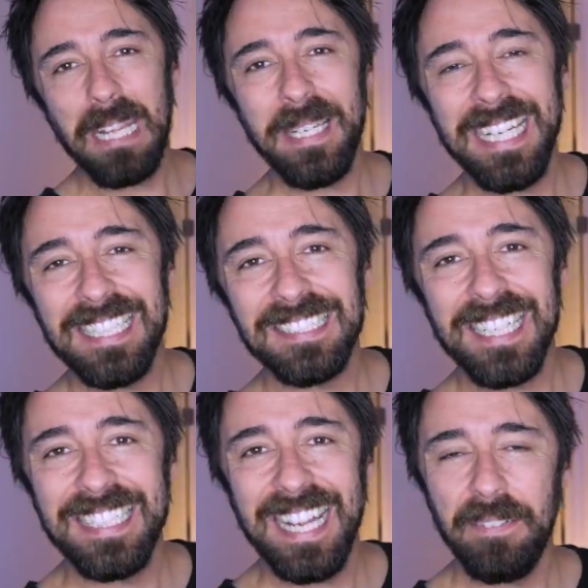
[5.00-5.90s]
name is
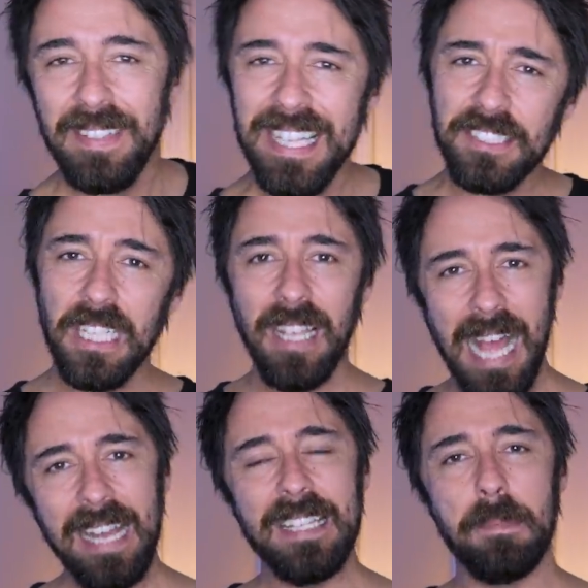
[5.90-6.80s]
Dave, and there's a
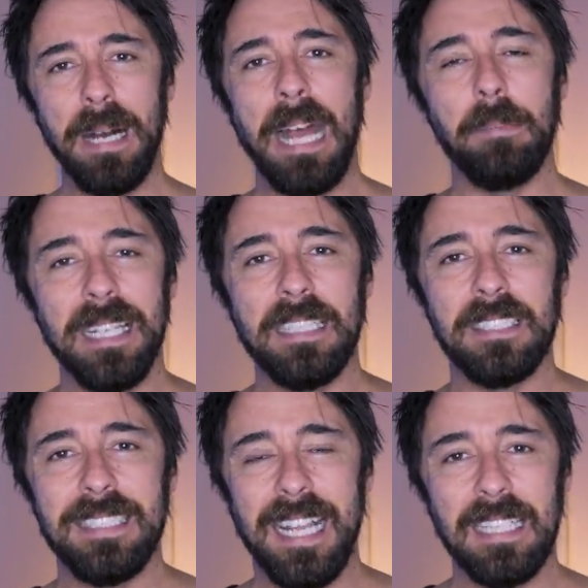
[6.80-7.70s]
line in the Bible that
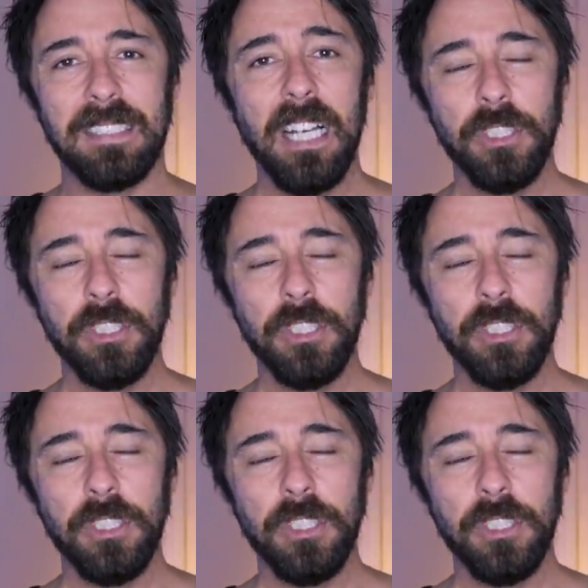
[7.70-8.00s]
says,